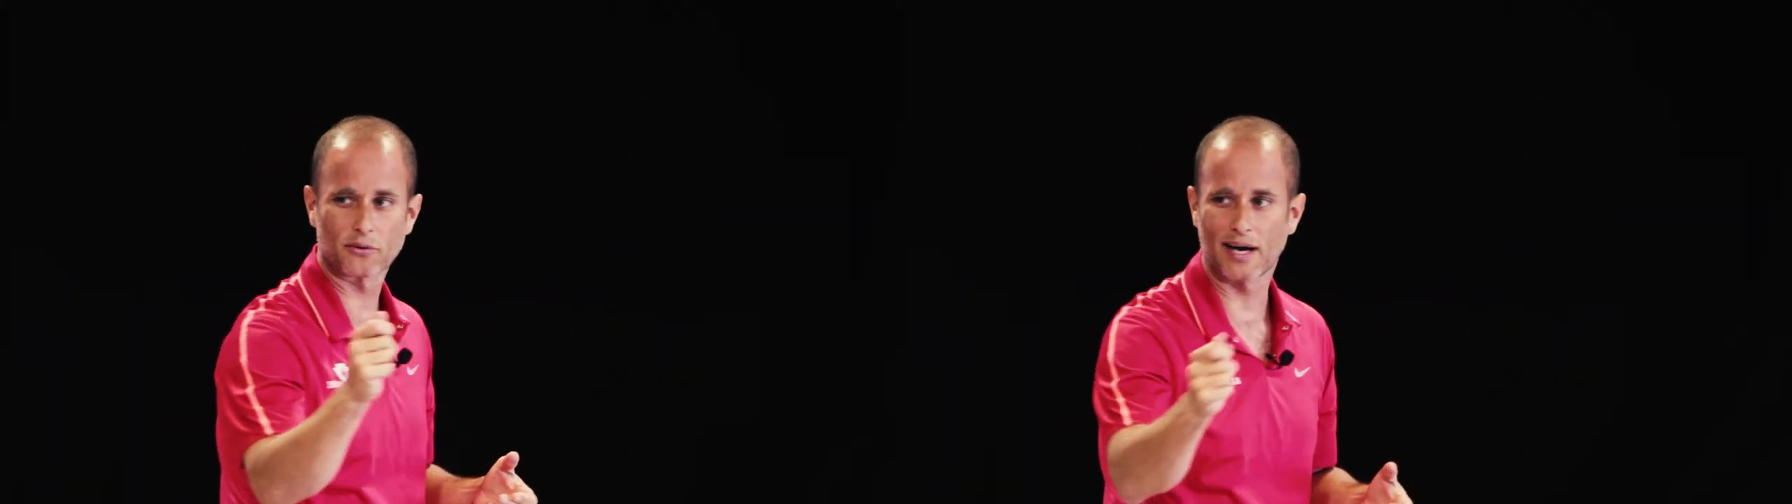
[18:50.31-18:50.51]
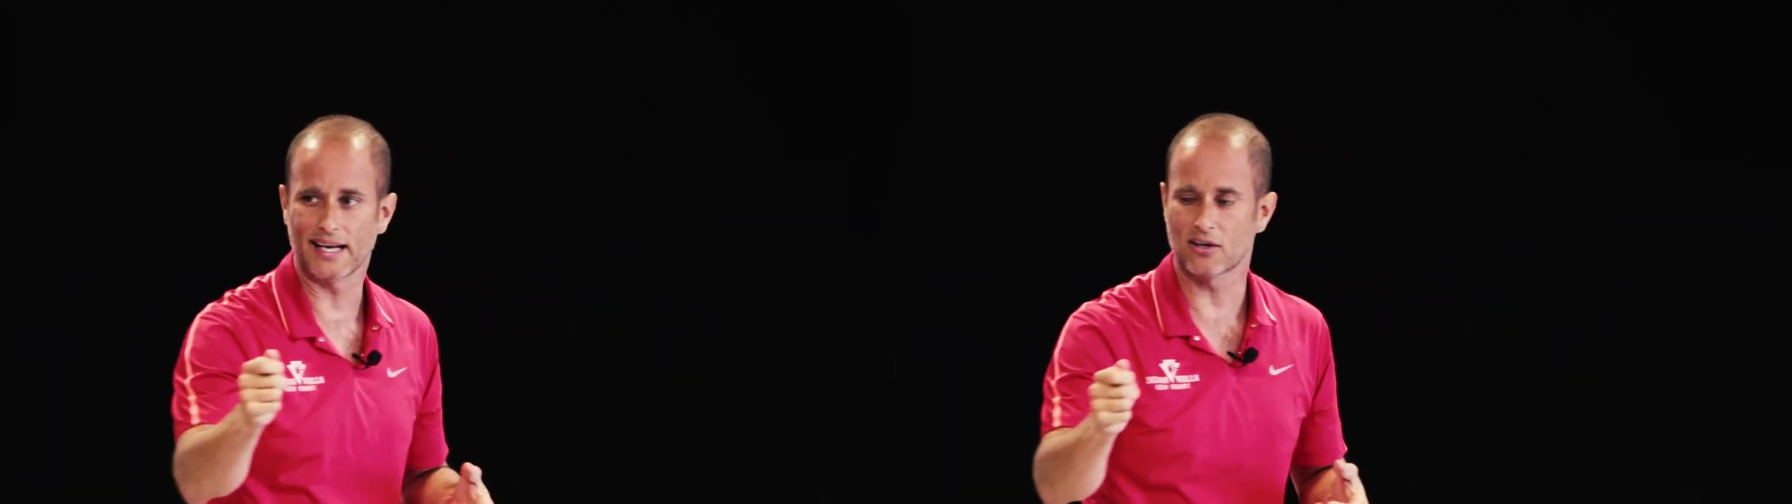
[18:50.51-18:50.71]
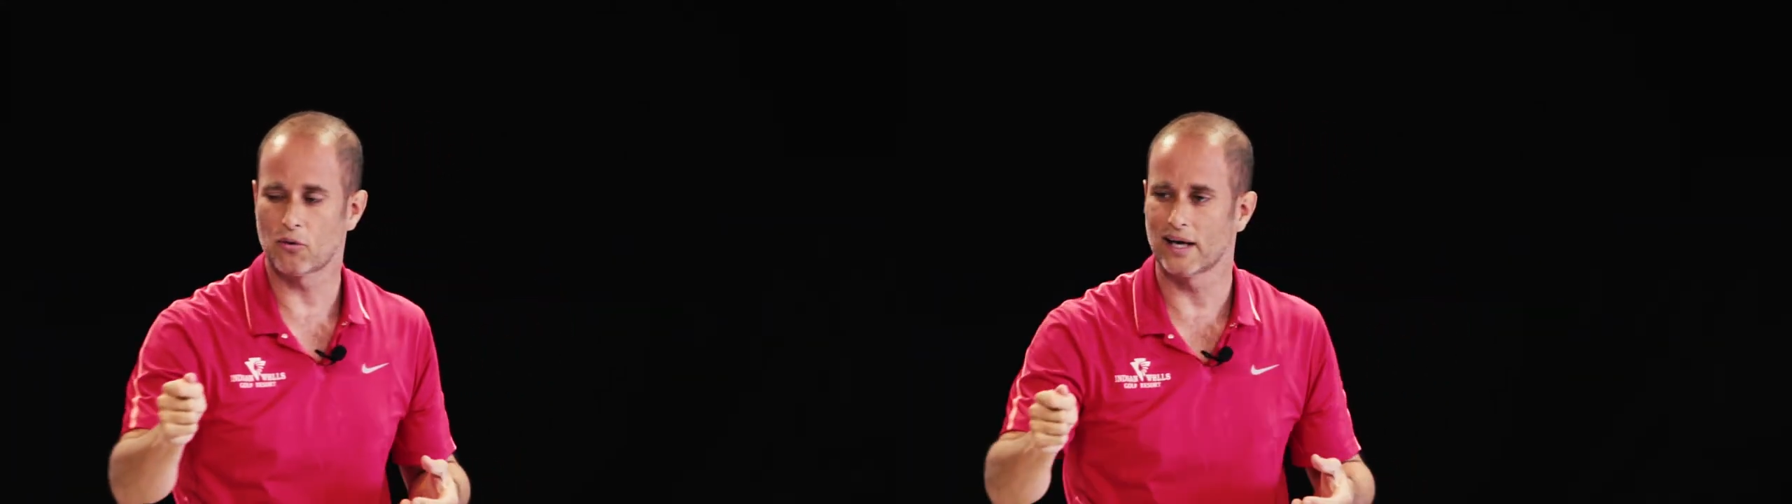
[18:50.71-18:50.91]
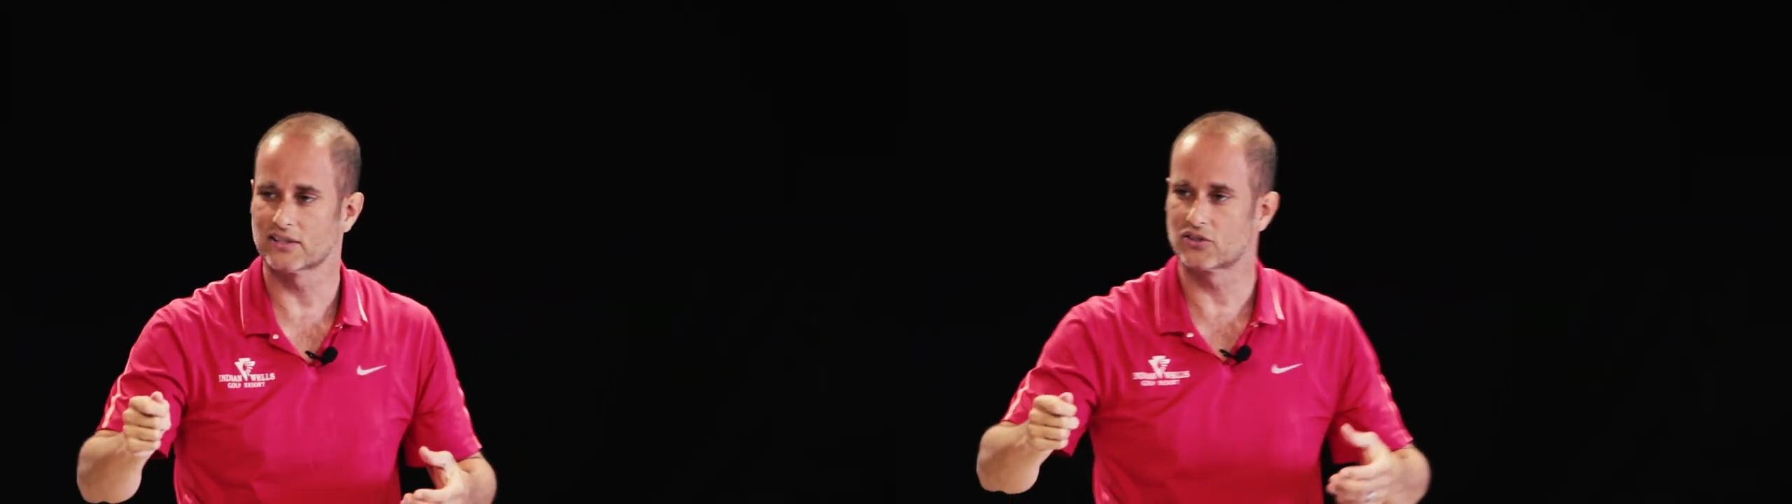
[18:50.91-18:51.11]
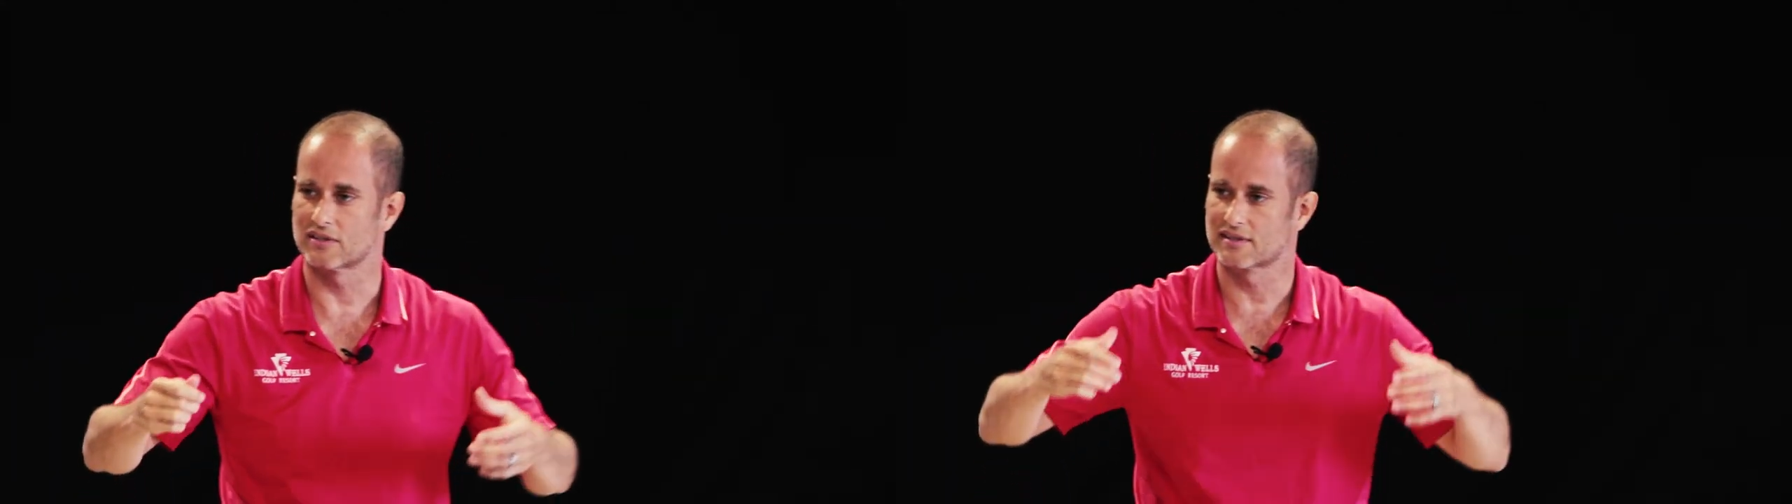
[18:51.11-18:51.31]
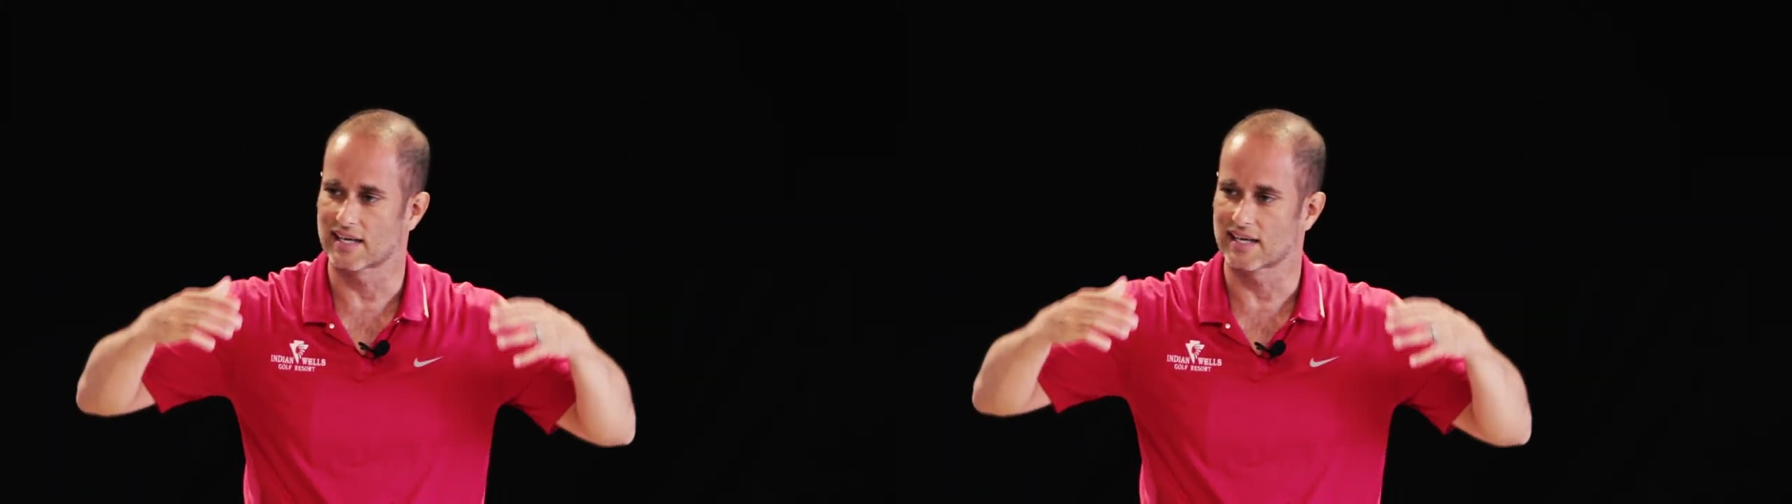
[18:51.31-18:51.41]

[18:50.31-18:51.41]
the right questions,